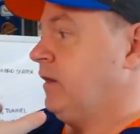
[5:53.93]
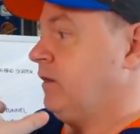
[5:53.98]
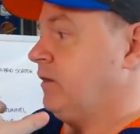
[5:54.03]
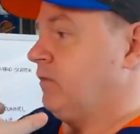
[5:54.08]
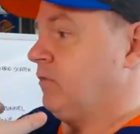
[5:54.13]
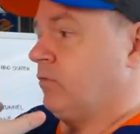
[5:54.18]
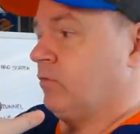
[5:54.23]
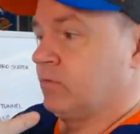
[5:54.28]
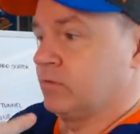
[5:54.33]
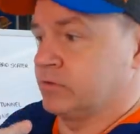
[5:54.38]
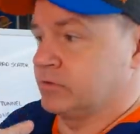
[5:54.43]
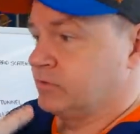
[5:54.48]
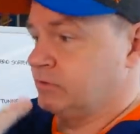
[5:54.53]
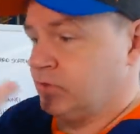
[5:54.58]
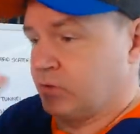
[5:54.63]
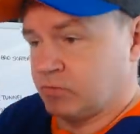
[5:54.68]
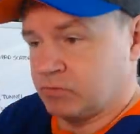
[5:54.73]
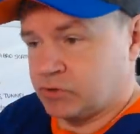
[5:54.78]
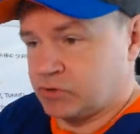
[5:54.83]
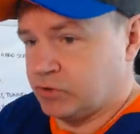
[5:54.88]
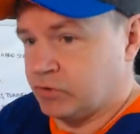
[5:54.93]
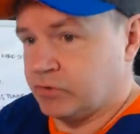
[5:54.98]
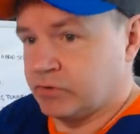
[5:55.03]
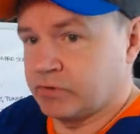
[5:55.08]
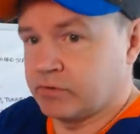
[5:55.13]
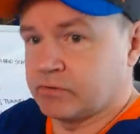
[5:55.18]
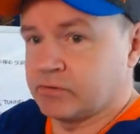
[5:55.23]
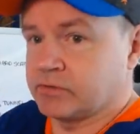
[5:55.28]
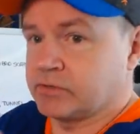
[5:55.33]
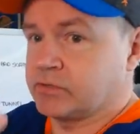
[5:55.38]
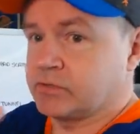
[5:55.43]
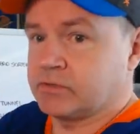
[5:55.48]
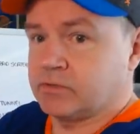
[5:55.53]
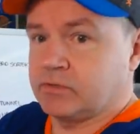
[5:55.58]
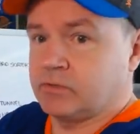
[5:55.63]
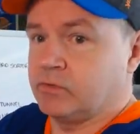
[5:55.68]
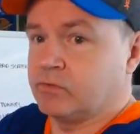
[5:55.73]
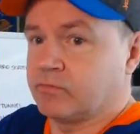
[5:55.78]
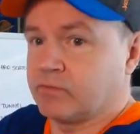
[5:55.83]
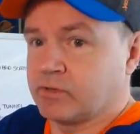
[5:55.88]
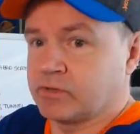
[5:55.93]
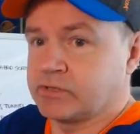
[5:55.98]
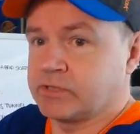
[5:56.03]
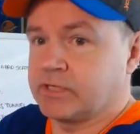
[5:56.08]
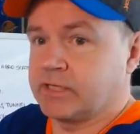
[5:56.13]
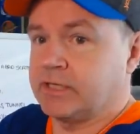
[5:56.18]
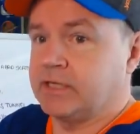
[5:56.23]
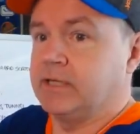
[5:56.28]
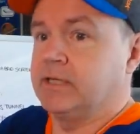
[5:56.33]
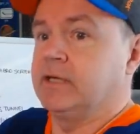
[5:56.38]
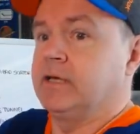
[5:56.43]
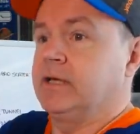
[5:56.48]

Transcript: uh, or you know juniors university